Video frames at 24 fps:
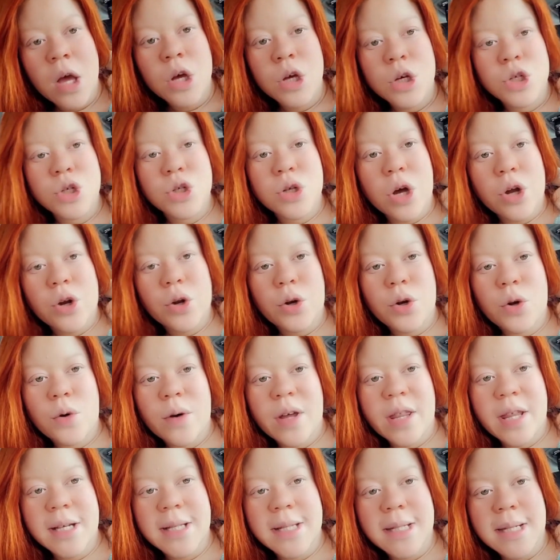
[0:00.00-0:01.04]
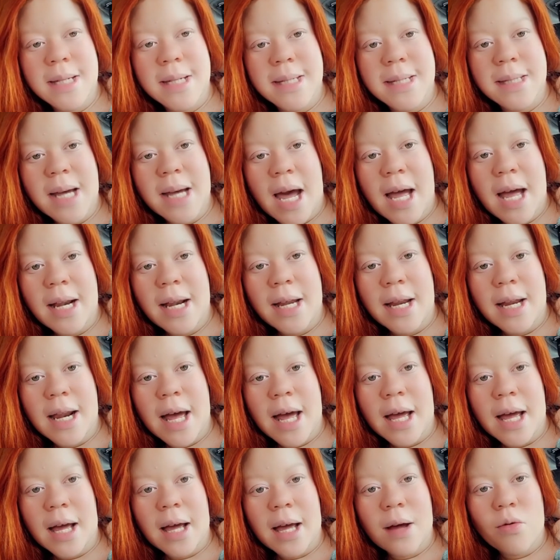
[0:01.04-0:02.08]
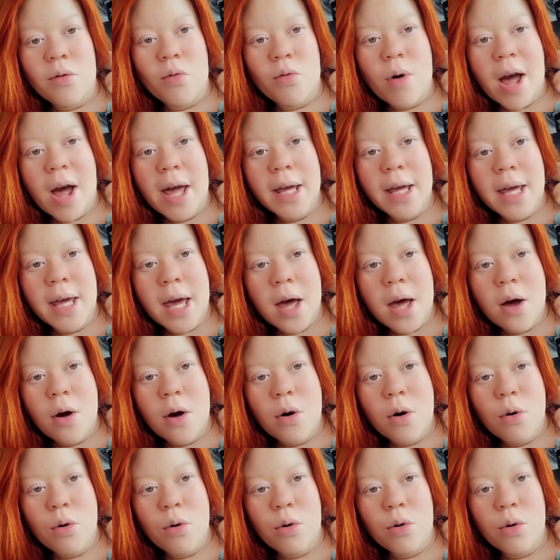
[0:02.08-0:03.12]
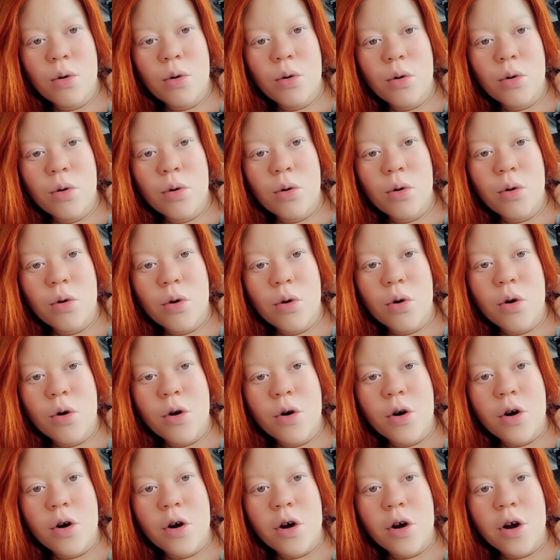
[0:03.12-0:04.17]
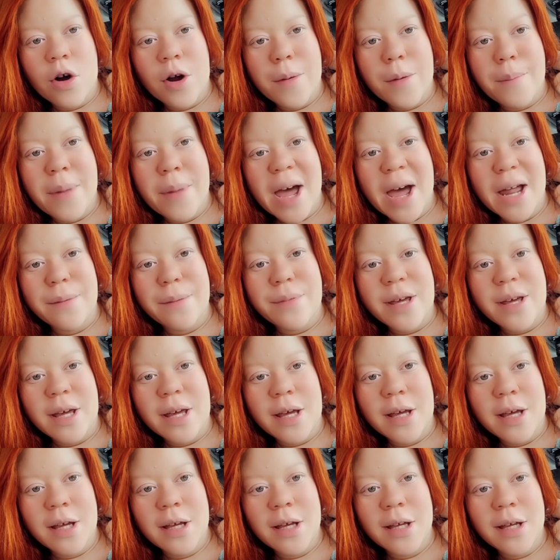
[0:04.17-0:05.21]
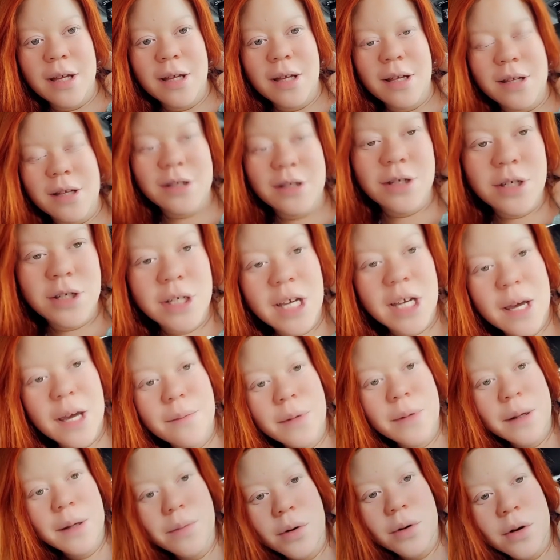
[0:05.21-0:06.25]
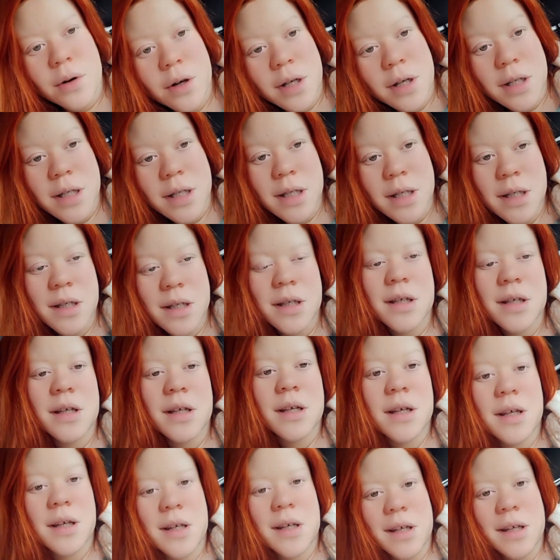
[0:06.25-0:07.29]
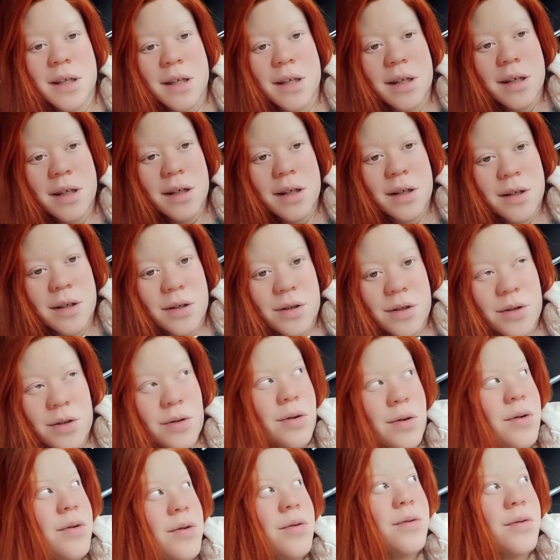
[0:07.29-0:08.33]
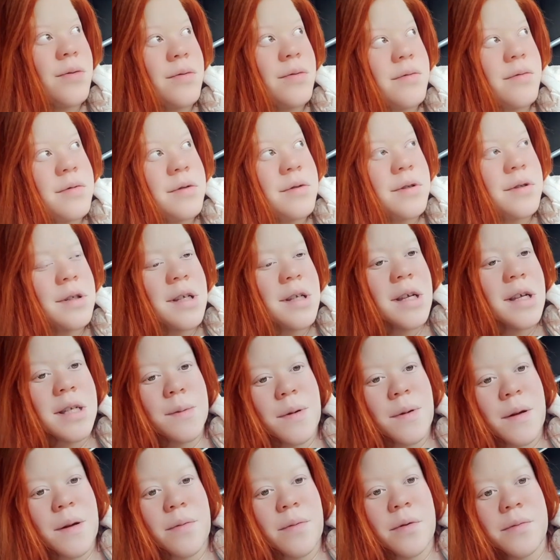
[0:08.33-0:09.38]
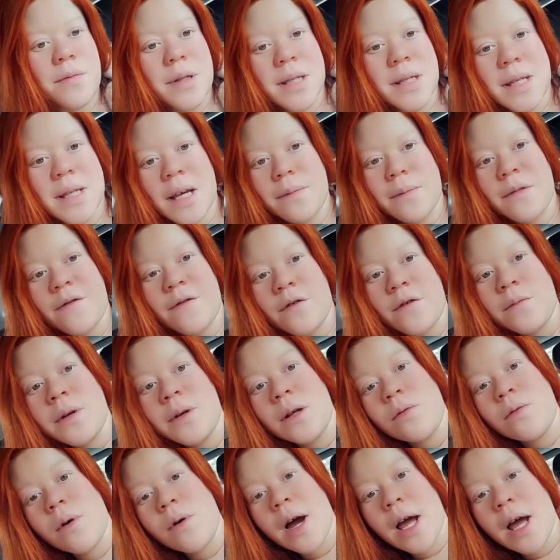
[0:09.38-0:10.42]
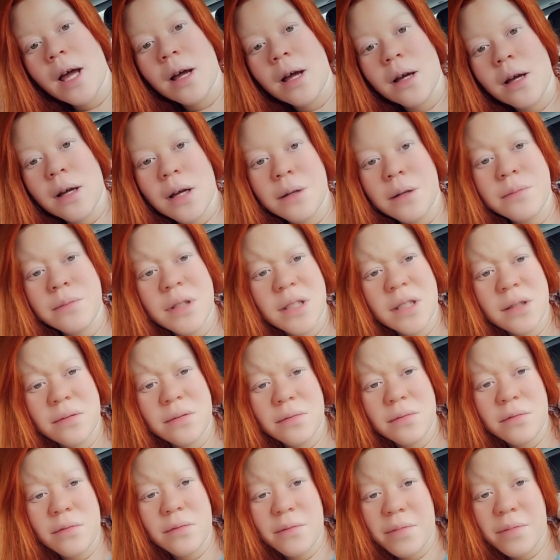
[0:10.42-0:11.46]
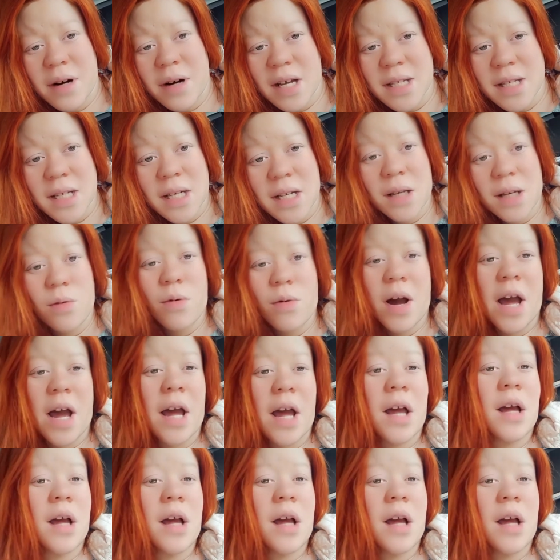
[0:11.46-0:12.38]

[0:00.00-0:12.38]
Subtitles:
So I don't know whether to style it like white girl or bad bee. Do you get me? Because, you know, since people mistake me for being white, I mean, I'm practically white.